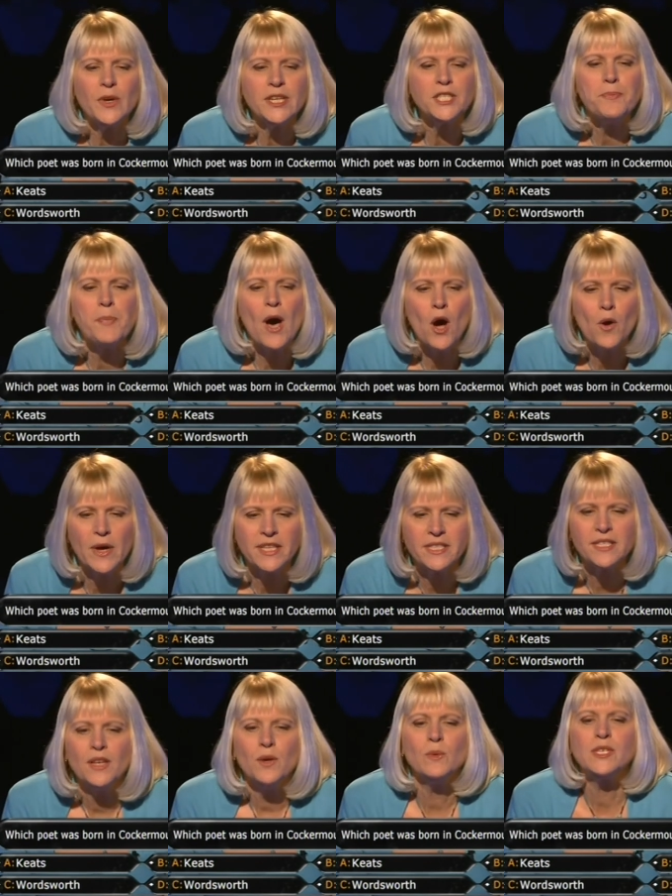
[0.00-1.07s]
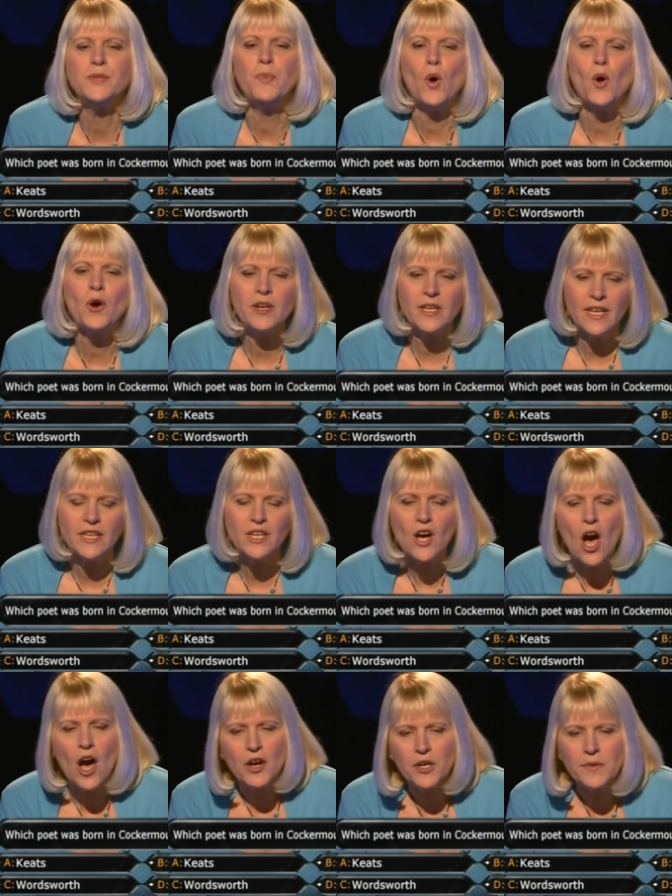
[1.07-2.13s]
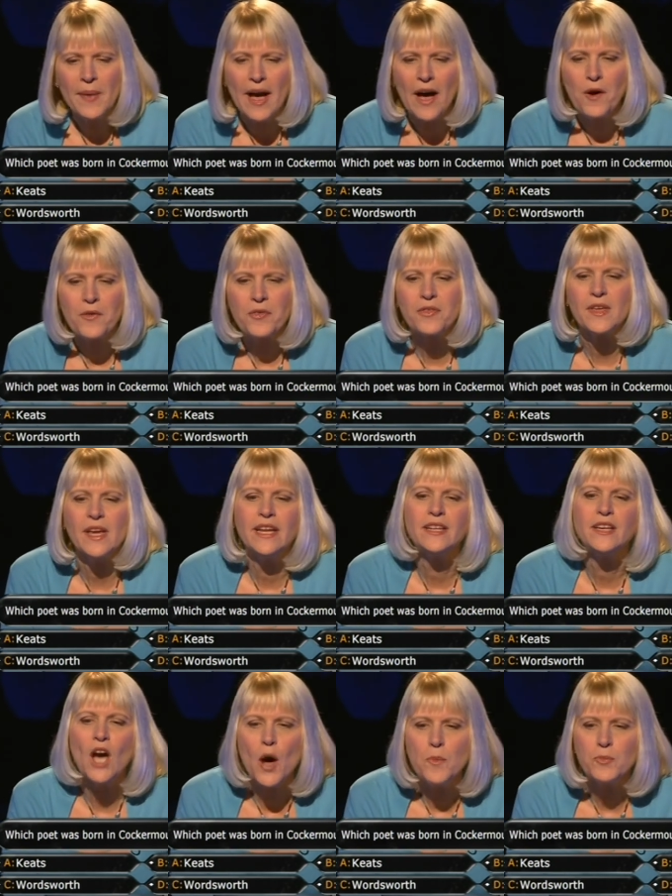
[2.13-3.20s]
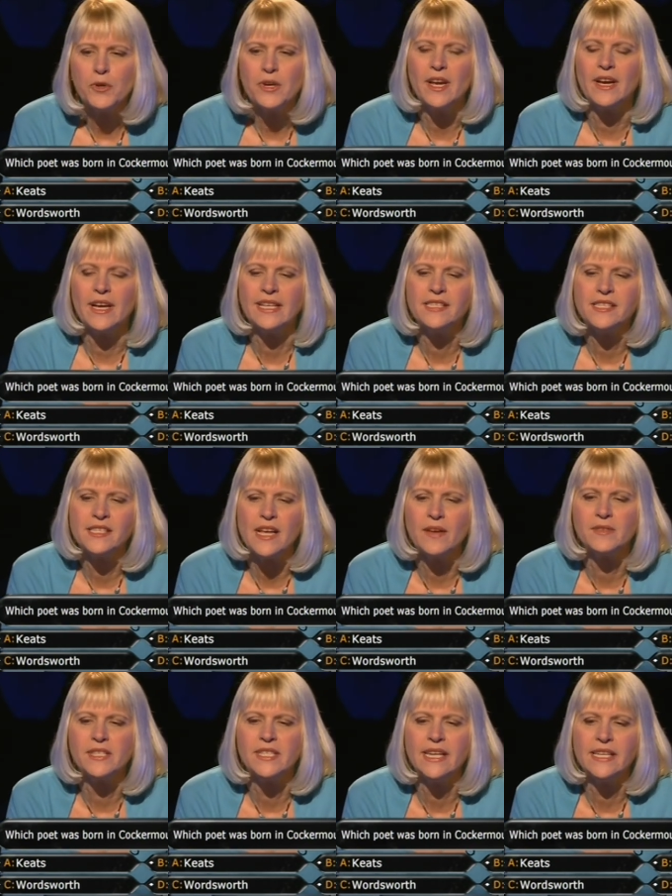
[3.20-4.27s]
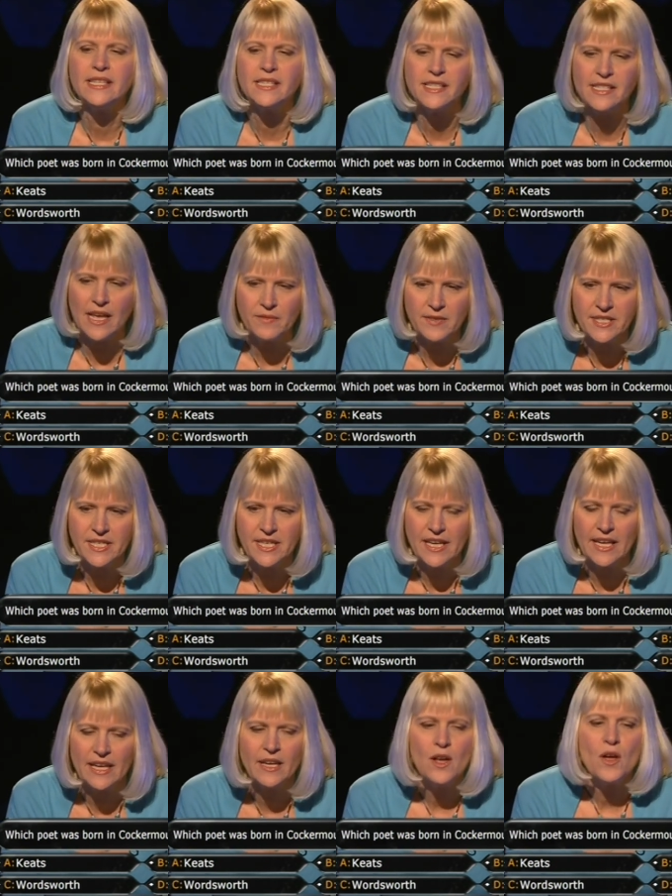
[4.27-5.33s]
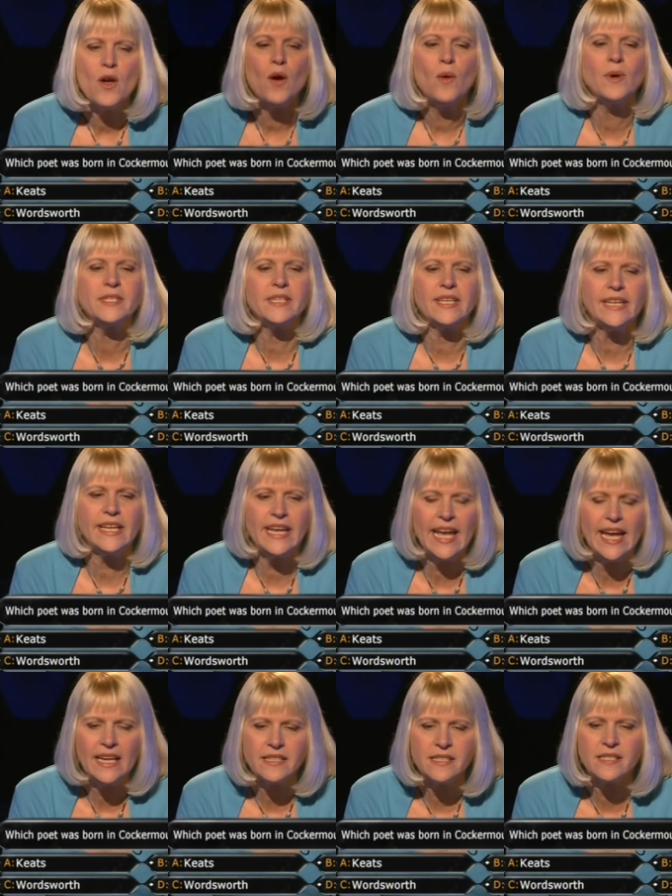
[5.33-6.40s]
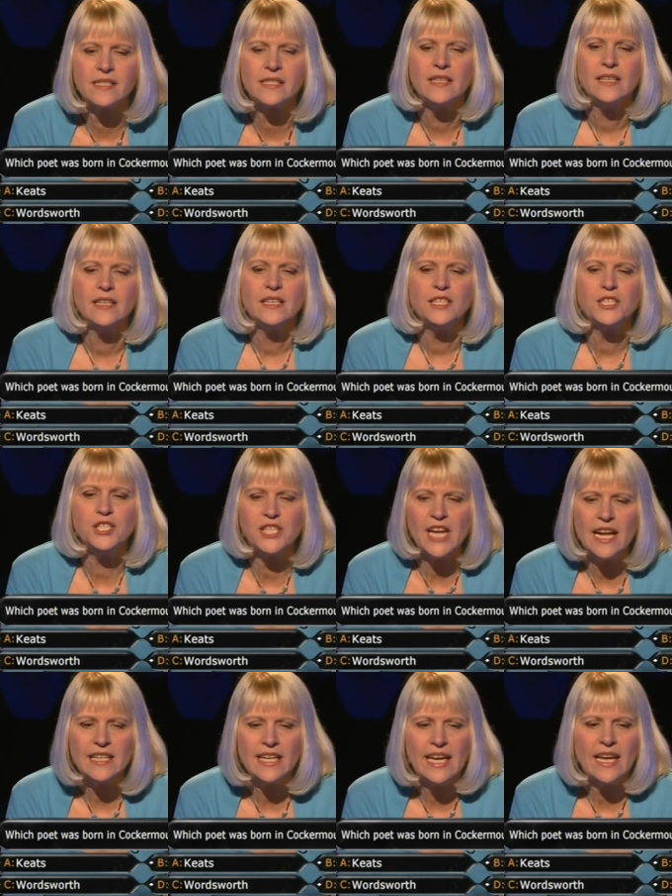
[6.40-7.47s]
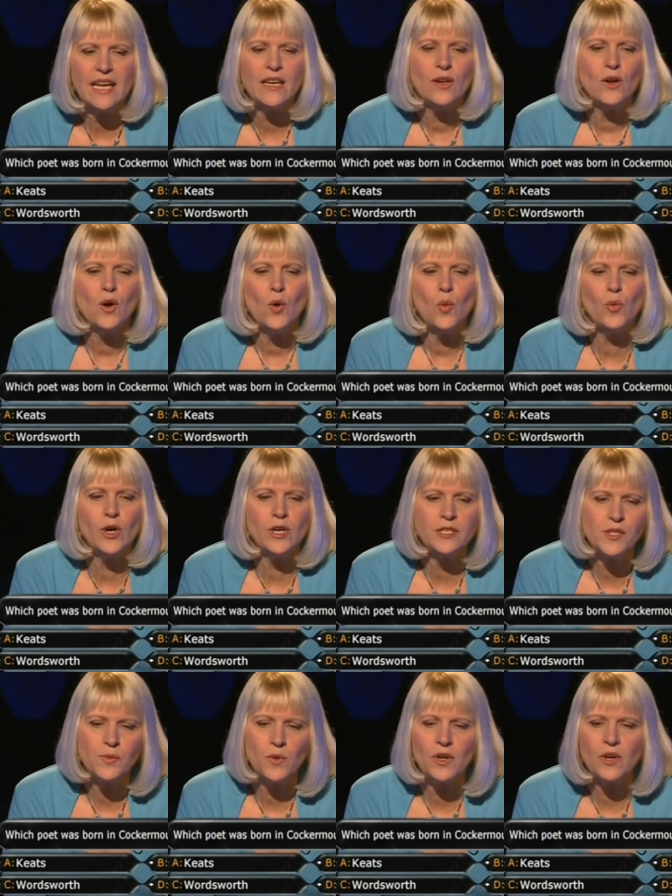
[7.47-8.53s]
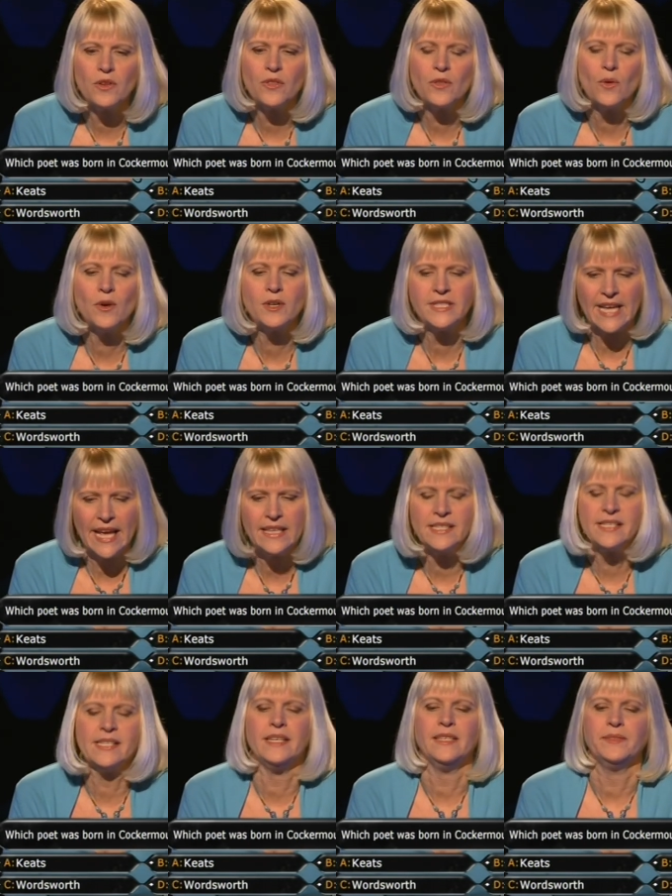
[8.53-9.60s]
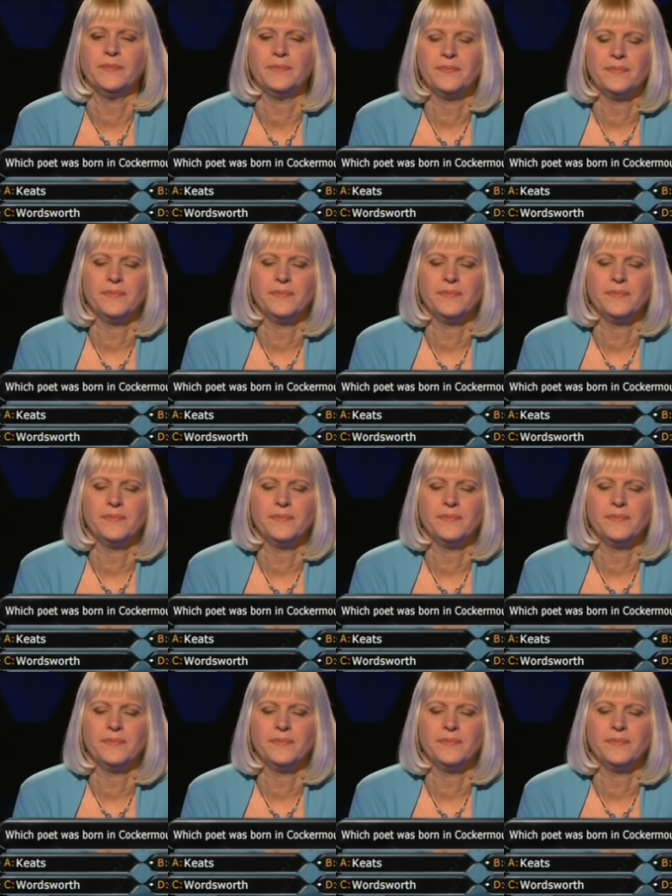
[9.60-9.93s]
Which, which poet was born in Cockermouth in Cumbria in 1770? Was it Keats, Shelley, Wordsworth or Tennyson?